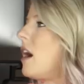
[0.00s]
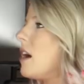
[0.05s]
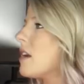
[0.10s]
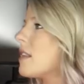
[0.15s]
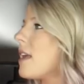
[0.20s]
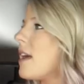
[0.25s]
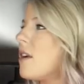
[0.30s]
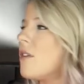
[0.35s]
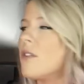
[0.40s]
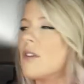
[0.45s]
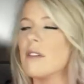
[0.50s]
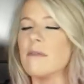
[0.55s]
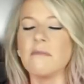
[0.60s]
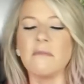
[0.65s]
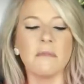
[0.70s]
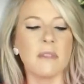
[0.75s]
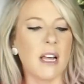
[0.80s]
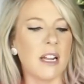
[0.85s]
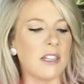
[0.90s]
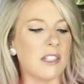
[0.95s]
Honk that horn.
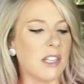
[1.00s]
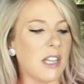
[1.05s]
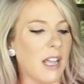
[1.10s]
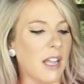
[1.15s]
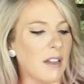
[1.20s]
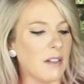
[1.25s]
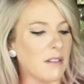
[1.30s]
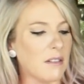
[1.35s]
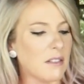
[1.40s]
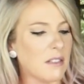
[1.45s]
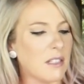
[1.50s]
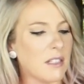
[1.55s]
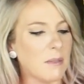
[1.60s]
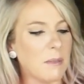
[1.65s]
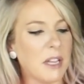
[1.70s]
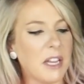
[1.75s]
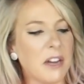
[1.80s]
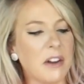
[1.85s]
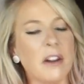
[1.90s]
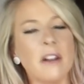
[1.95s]
Loud as you can. Just let me
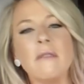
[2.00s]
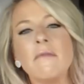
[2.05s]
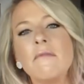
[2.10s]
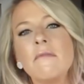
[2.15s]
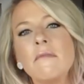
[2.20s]
hear it.